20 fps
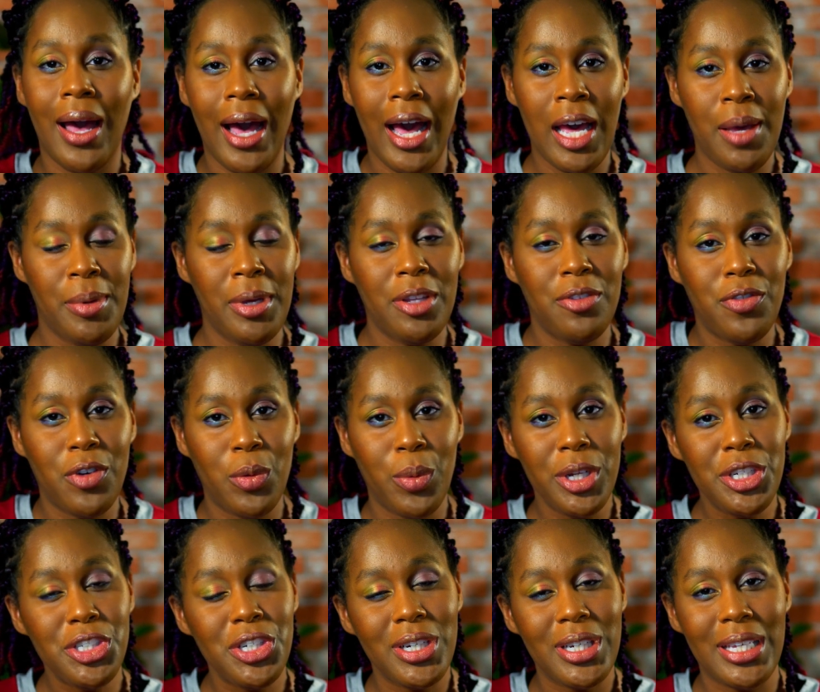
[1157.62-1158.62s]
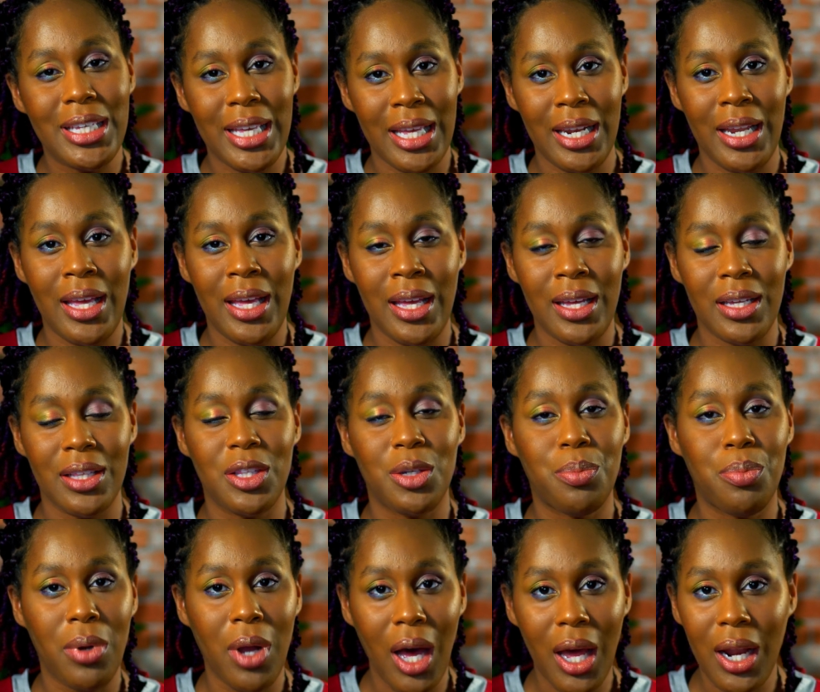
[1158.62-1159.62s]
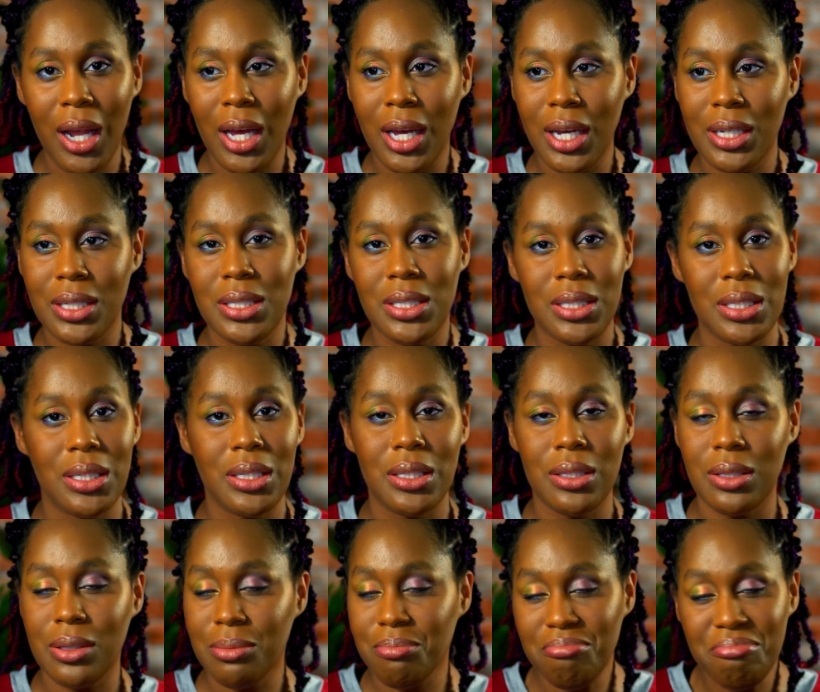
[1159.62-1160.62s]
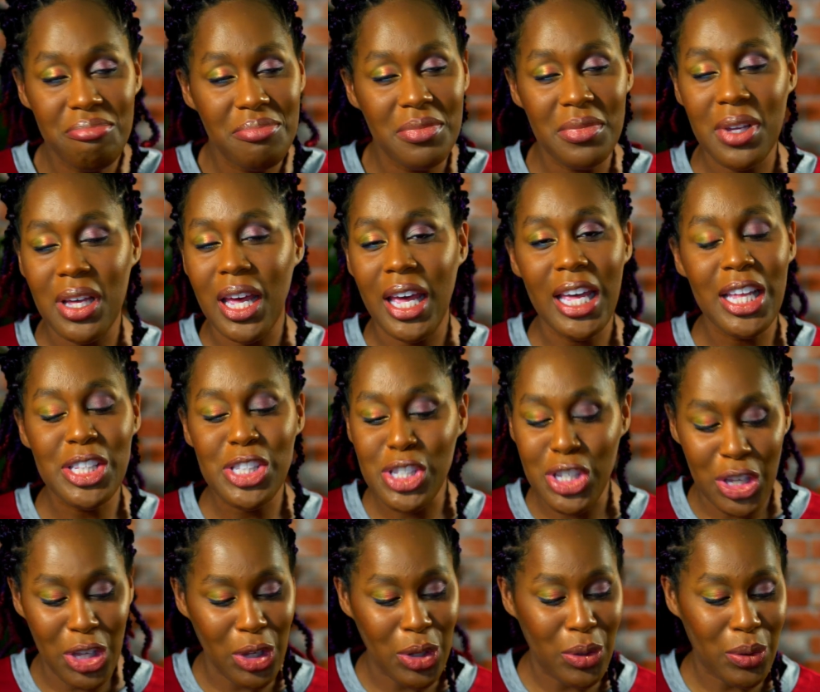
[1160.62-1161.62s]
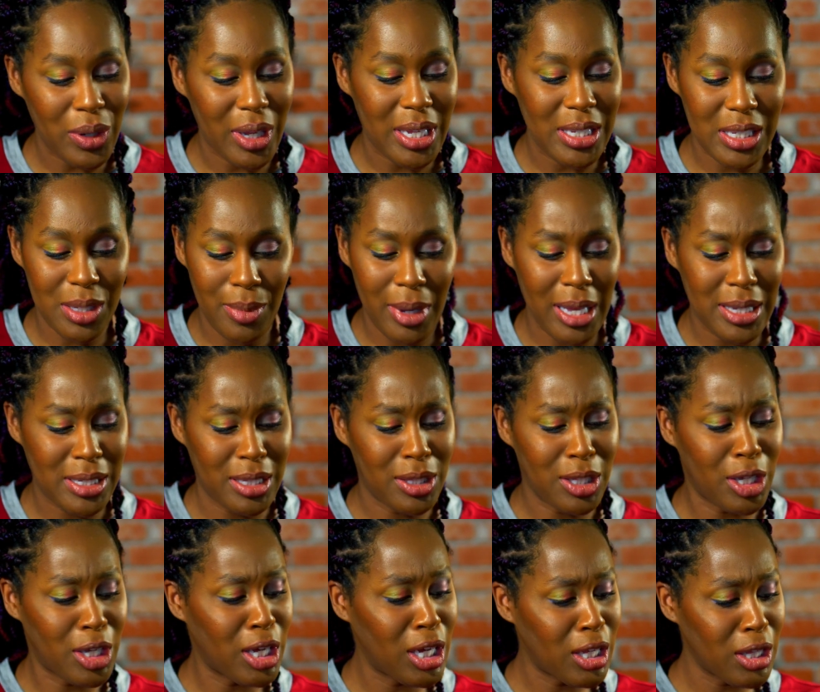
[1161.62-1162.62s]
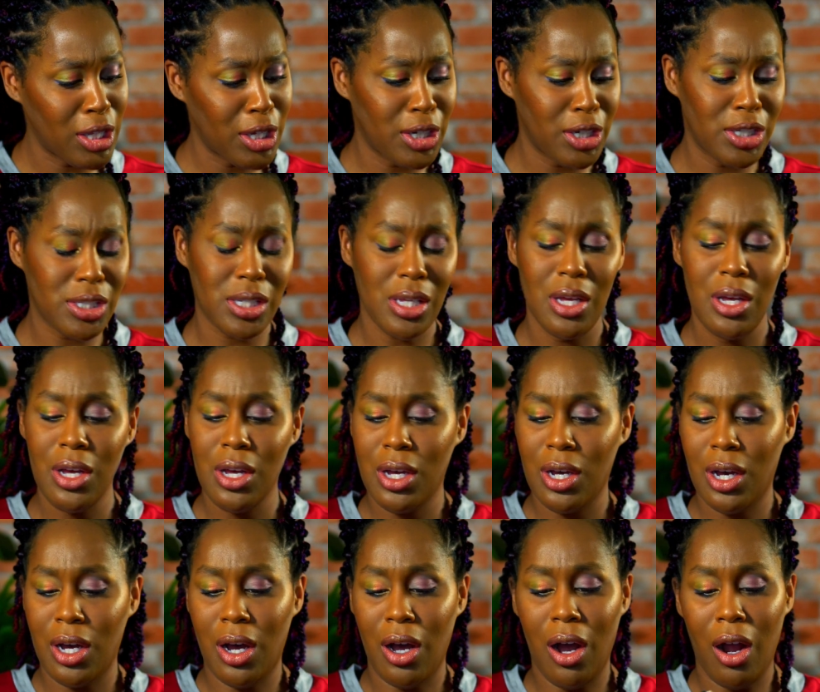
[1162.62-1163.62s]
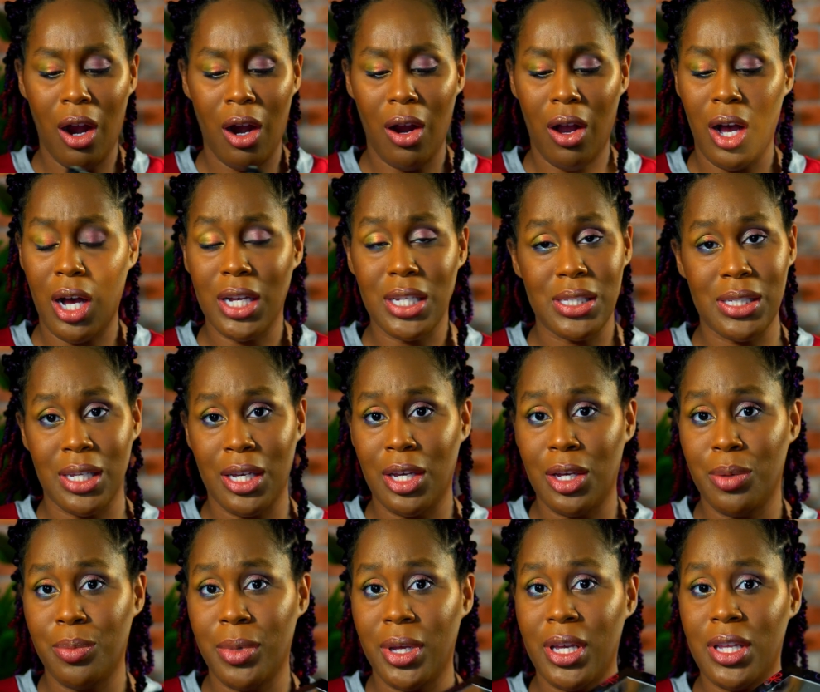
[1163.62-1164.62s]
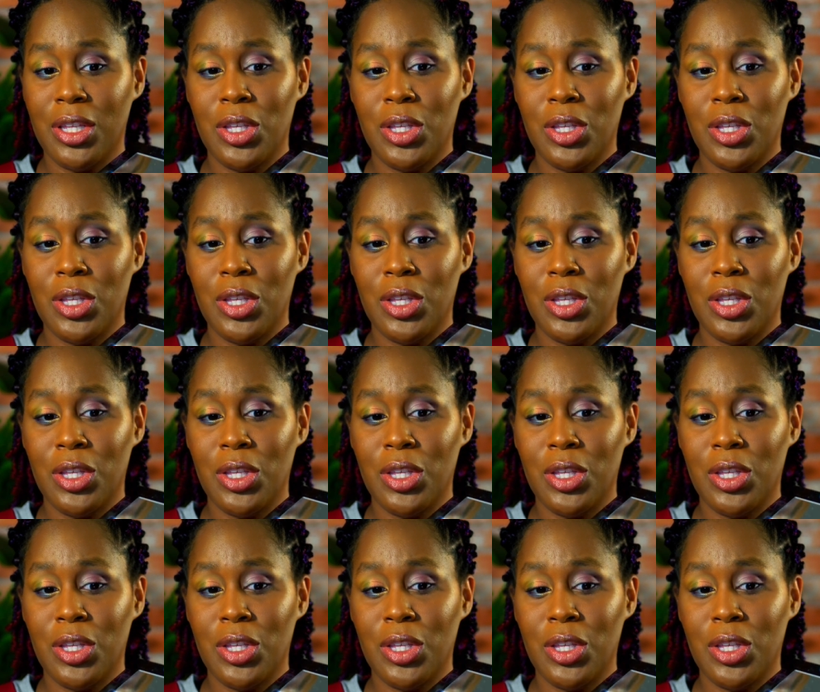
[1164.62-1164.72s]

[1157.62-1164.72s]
I mean, for what you're getting, the product, it's cute, it's amazing. The colors are awesome.